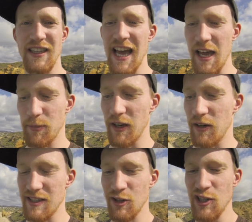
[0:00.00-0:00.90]
that. But
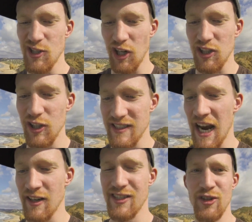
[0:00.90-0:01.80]
as soon as you start to look
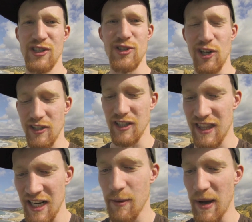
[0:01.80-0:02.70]
down, as soon as you start to
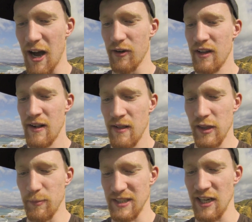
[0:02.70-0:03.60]
think about
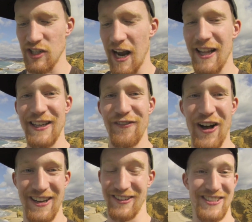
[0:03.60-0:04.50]
the potentiality of
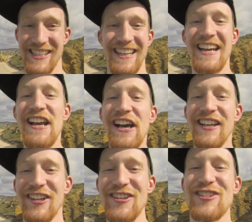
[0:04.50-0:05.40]
oh shit.
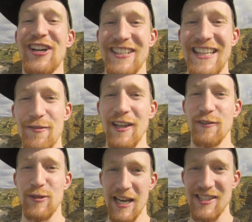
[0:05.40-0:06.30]
As soon as you start to think about
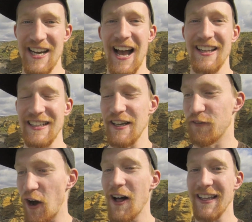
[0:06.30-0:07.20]
the potentiality of
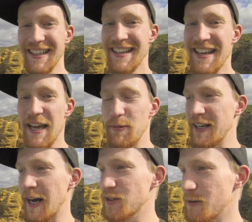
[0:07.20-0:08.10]
falling, it
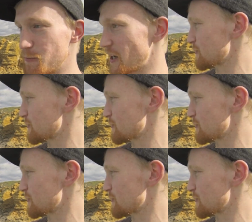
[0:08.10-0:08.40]
becomes much